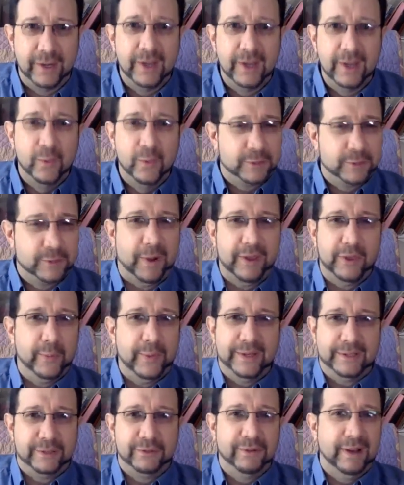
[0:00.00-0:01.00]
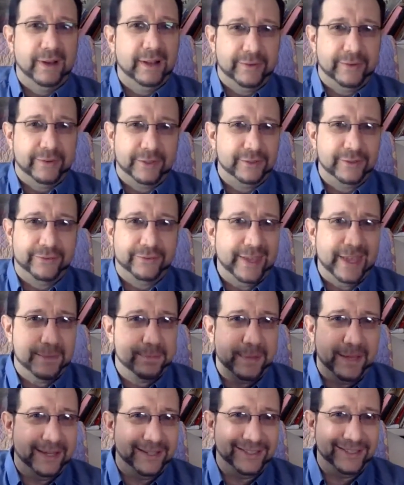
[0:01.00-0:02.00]
Which, by the way, is irrelevant, because if the
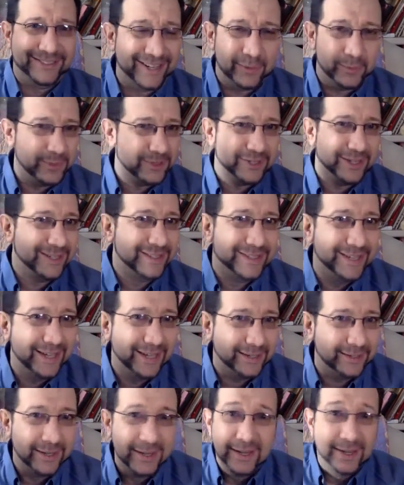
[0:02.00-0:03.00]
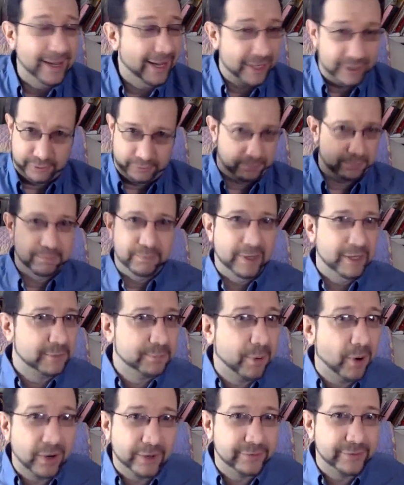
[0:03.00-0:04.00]
APA said it, which they did, it's
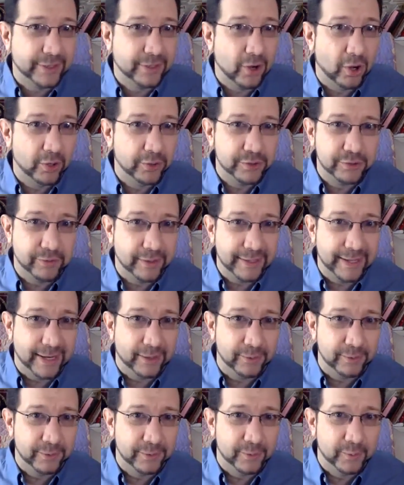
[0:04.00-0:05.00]
part of psychology right now.